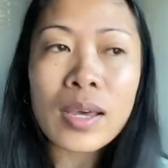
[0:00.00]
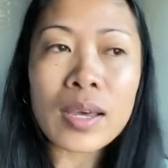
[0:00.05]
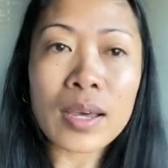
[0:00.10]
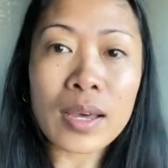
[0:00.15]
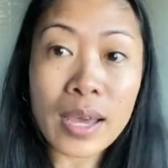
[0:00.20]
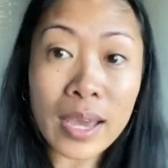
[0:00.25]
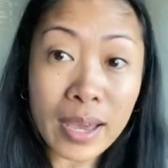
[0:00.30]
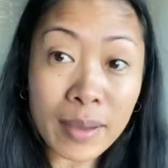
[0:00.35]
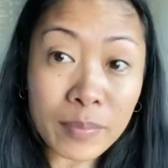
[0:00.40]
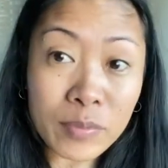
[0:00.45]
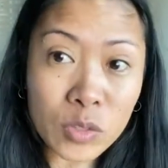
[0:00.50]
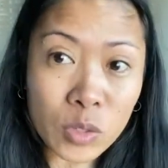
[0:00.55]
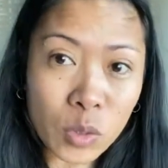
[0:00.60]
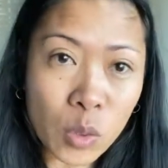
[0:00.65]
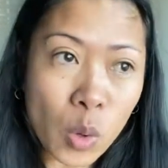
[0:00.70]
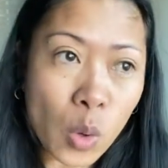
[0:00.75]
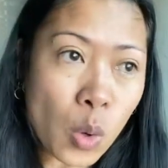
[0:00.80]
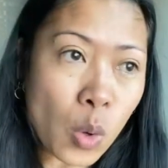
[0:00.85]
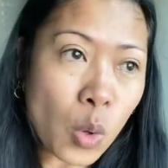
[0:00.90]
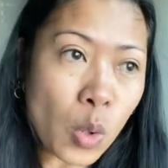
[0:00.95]
I have to
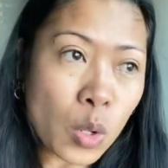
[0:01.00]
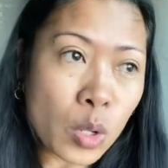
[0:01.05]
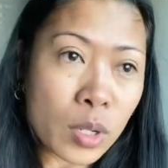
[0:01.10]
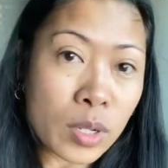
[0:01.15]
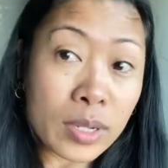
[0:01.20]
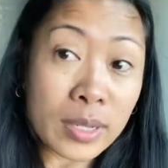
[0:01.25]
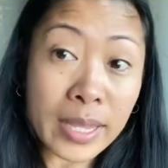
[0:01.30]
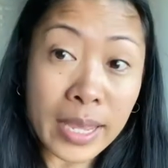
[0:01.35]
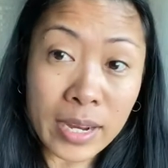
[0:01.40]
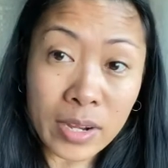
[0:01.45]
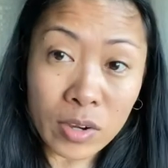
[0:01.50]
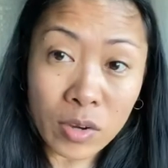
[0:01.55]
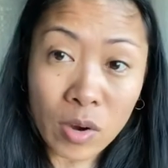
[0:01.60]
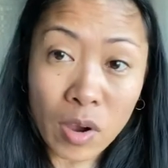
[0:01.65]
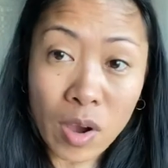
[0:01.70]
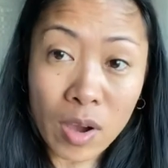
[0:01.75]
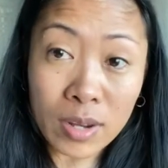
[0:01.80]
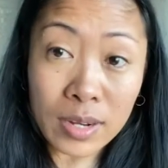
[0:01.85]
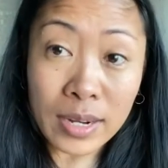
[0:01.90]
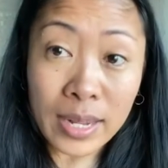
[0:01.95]
call later
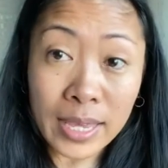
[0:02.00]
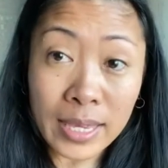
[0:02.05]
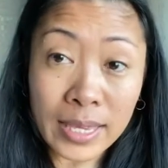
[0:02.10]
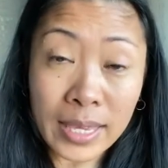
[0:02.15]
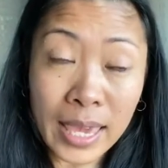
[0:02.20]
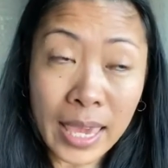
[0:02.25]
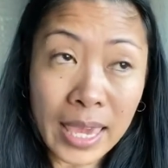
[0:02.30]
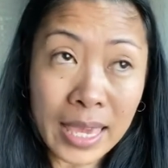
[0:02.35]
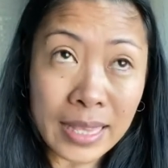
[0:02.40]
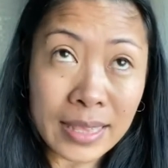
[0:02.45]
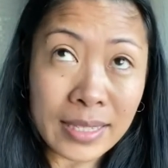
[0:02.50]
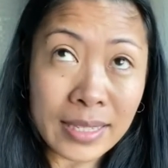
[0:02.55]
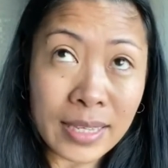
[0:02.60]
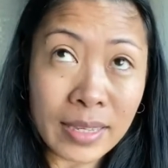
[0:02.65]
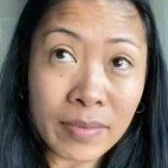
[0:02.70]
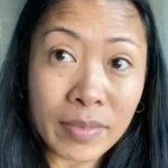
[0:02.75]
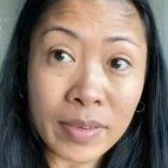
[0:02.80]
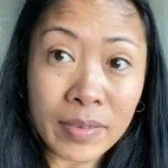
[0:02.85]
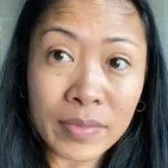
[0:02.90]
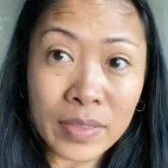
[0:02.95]
on, like
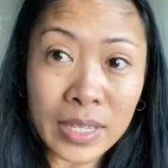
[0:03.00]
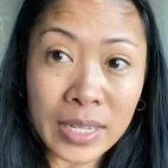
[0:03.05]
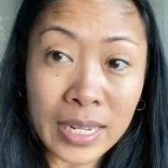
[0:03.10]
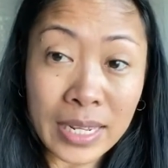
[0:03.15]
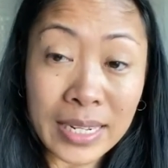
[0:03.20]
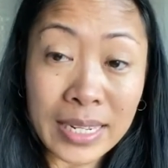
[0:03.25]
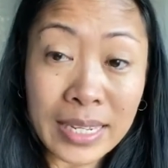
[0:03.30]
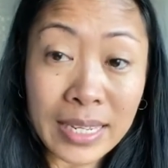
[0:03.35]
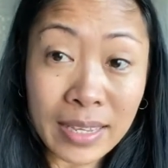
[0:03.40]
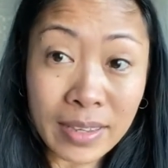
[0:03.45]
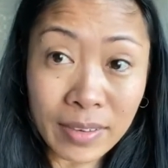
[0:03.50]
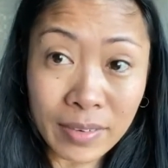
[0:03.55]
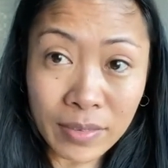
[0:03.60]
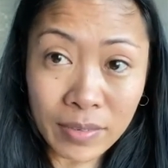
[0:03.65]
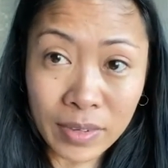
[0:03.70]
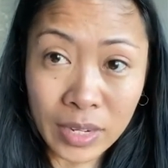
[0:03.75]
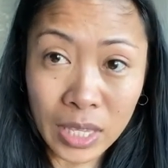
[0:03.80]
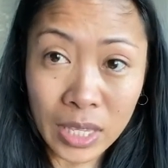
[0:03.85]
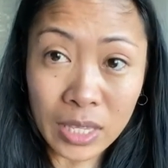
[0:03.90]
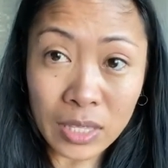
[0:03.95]
8:15 in the
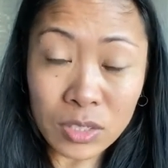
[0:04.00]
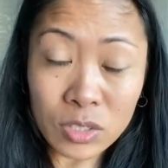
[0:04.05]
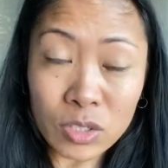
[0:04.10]
evening,